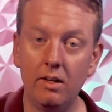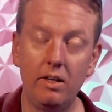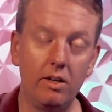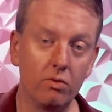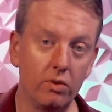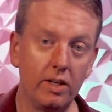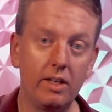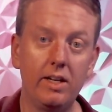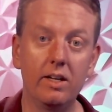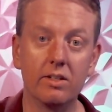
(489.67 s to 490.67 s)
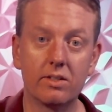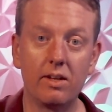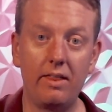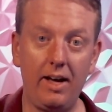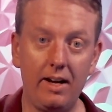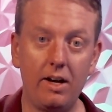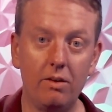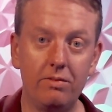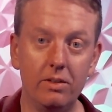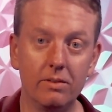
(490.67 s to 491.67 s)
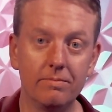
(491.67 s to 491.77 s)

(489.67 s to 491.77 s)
It really is that helpful.